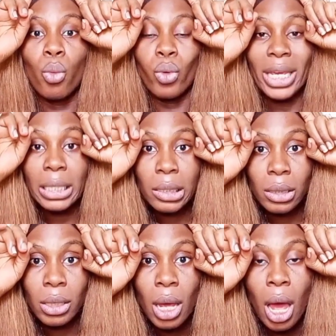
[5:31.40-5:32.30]

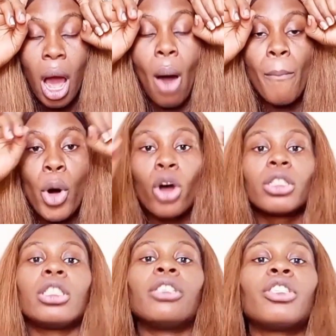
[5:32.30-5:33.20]
width,
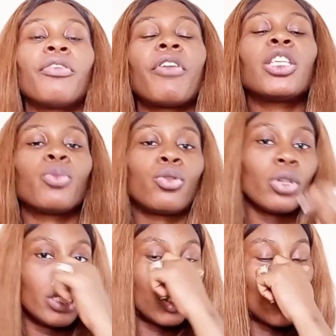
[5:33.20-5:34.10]
but the difference
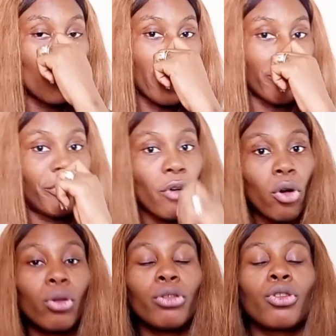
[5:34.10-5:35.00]
between the
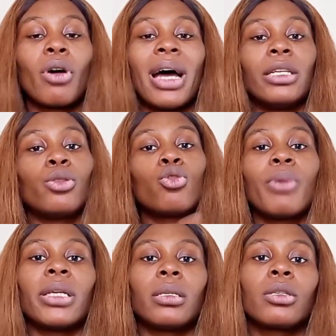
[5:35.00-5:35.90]
2x4 closure and the
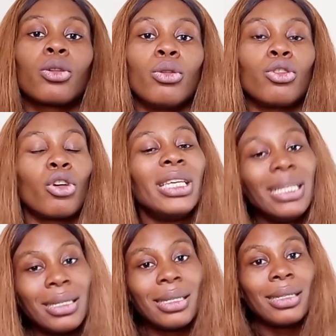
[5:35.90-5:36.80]
2x6 closure
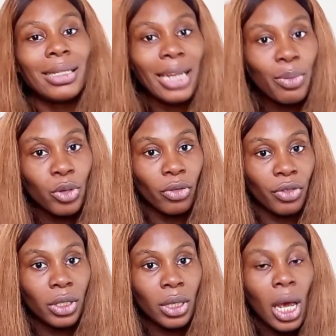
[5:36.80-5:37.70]
is the depth of
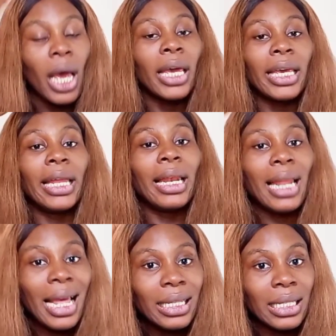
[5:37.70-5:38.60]
it. In
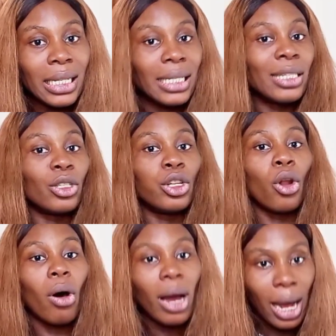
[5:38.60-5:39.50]
length it is
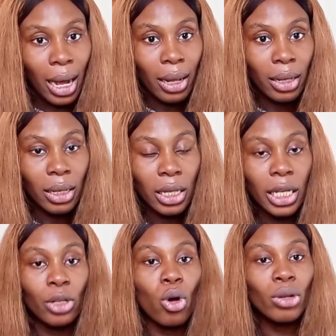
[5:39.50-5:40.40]
longer,
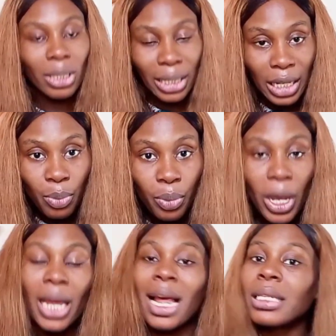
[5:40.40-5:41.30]
it goes deep.
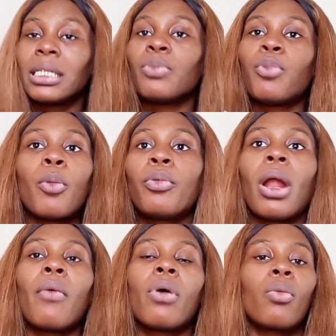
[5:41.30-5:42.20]
That is the
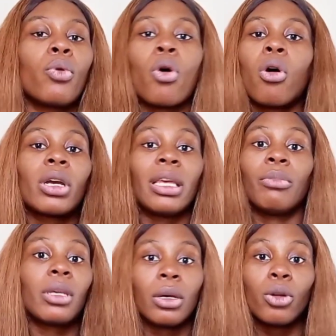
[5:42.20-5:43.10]
popular one we call Kim
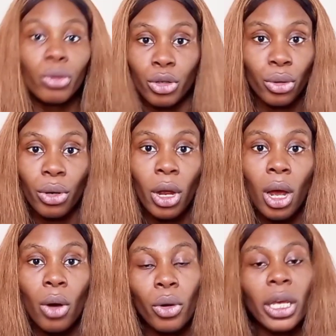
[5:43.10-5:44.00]
K closure.
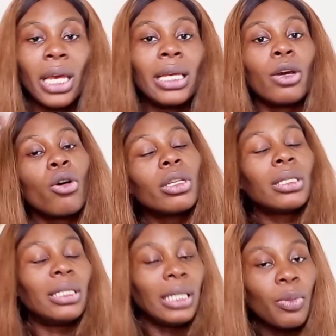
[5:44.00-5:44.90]
Okay, it goes
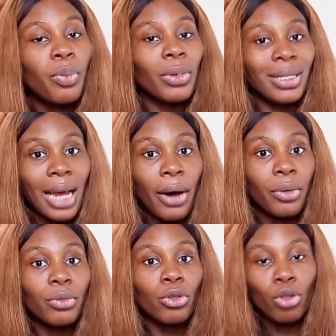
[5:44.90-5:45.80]
deep
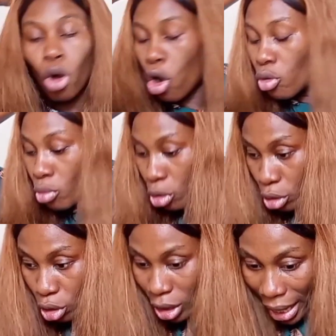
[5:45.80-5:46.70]
down,
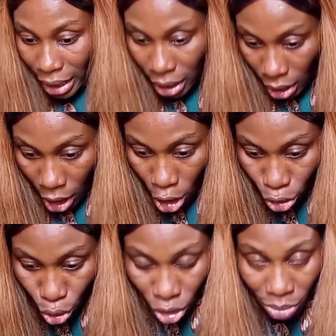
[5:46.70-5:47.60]
almost like
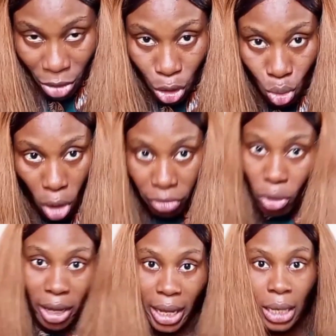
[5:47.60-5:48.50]
to the middle of
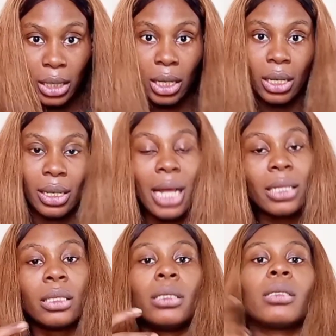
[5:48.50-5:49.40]
your head.
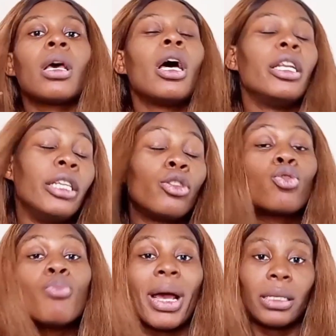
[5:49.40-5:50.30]
That is the
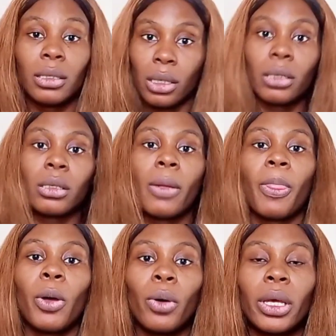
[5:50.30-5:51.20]
2x6.
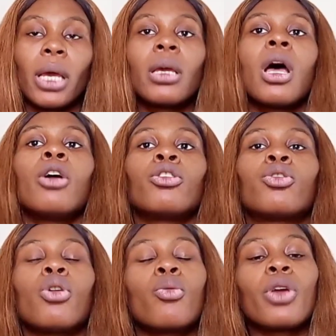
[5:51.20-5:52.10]
Okay,
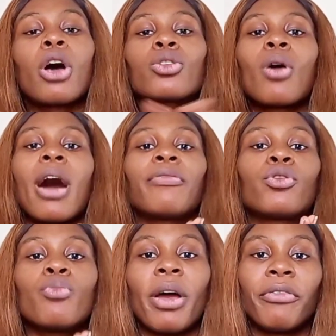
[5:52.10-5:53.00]
so we also have
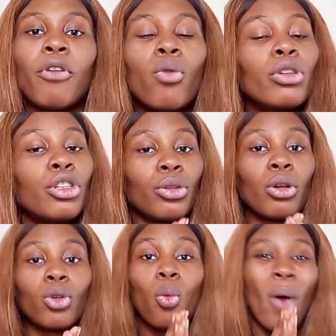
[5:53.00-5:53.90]
2x4, which is
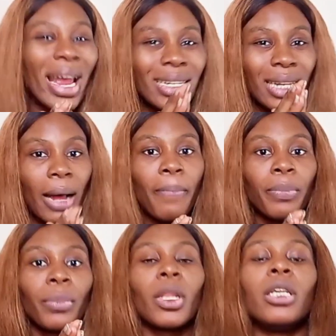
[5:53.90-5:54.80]
also wider.
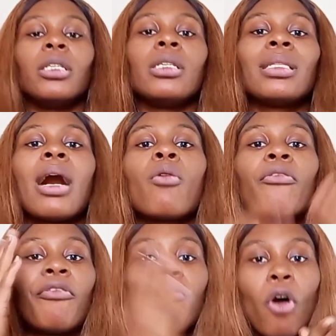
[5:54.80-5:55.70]
It is now
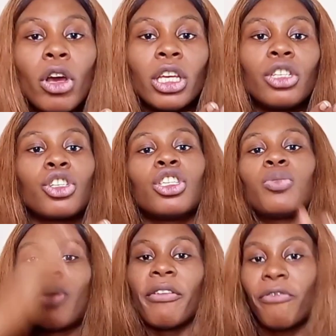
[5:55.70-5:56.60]
4 inches
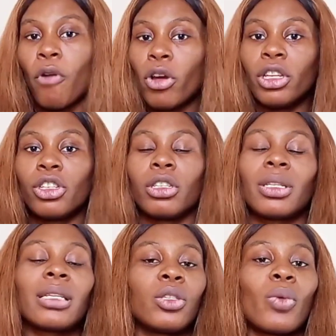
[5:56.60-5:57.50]
by 4 inches.
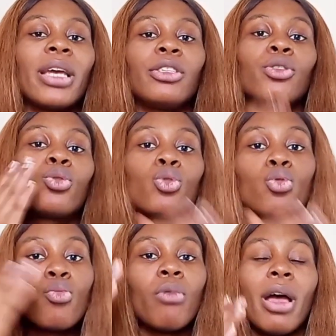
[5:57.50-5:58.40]
That is why it is
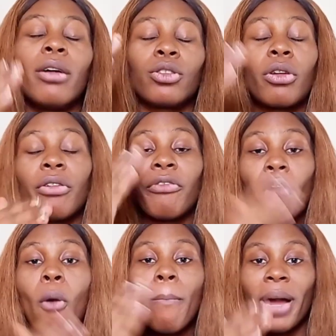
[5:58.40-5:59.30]

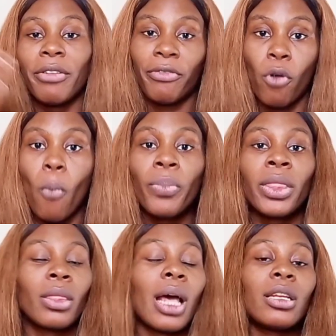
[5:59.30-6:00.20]
4x4.
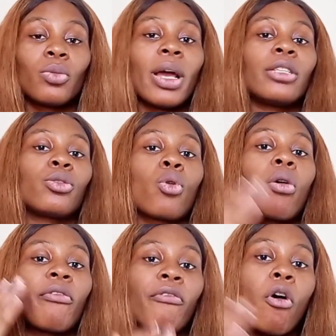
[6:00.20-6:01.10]
That is why it is
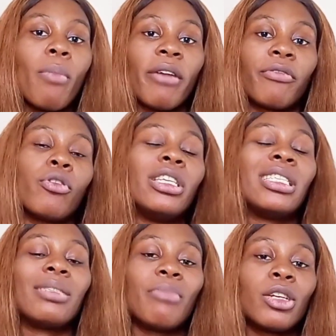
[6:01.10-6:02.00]
called 4x4. It
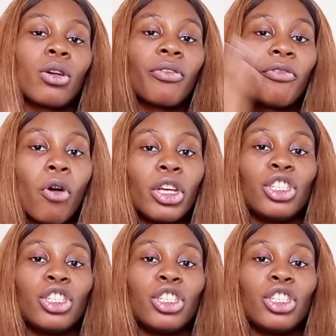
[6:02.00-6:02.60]
is measured 4